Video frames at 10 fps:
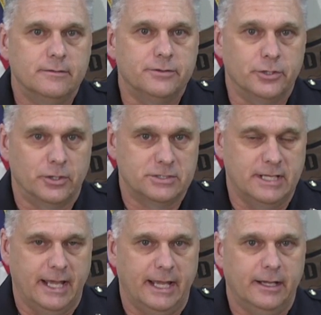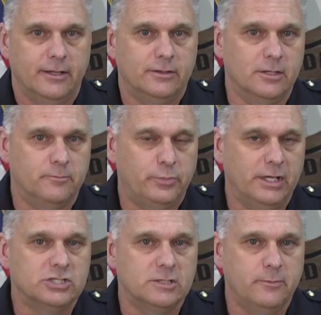Thursday, the
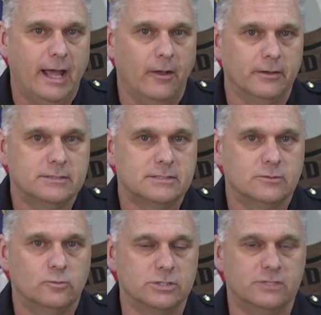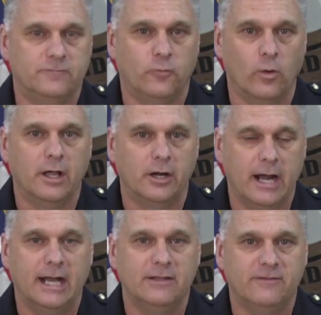pension balance was
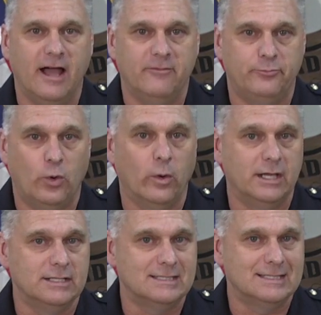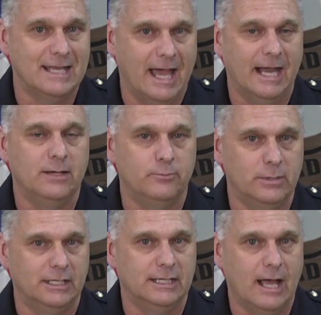$495.9
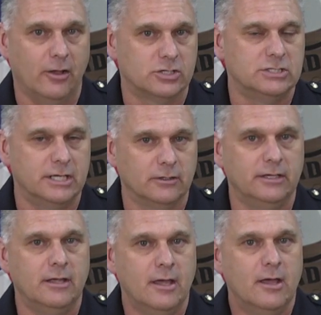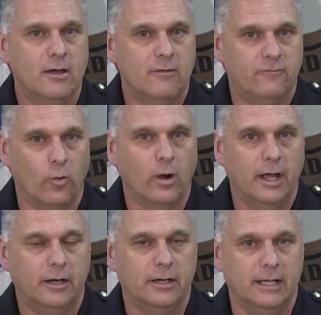million, nearly
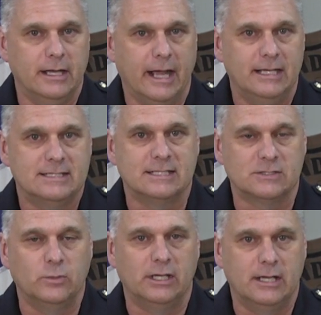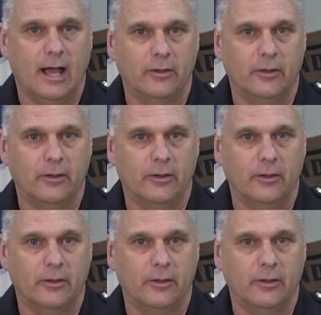$496 million.